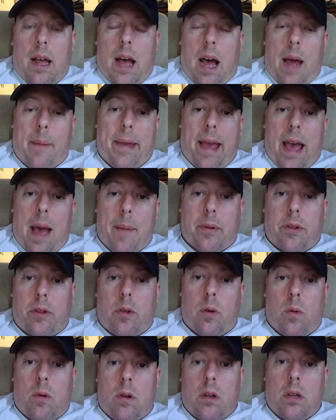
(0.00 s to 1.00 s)
I'd be happy
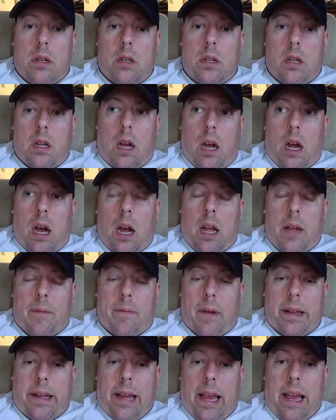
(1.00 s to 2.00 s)
to,
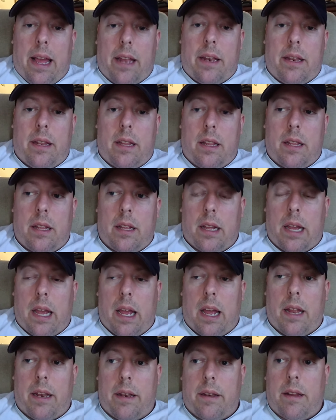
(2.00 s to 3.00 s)
if I can.
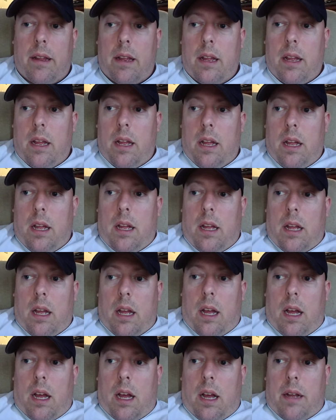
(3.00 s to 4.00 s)
And
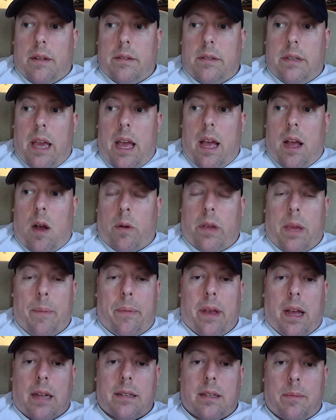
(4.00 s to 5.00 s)
yeah, I'll keep
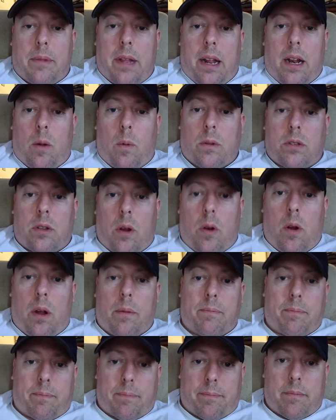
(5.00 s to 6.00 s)
you guys updated on what's going on.
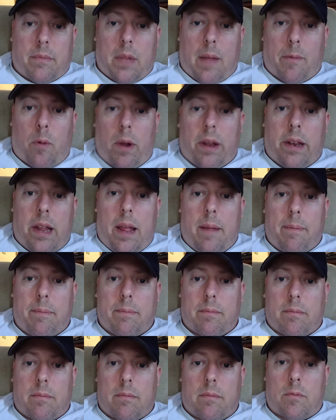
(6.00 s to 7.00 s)
Have a great day.
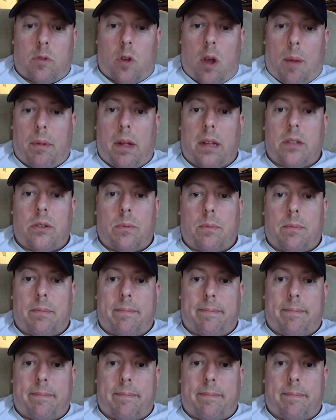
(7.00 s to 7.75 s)
God bless.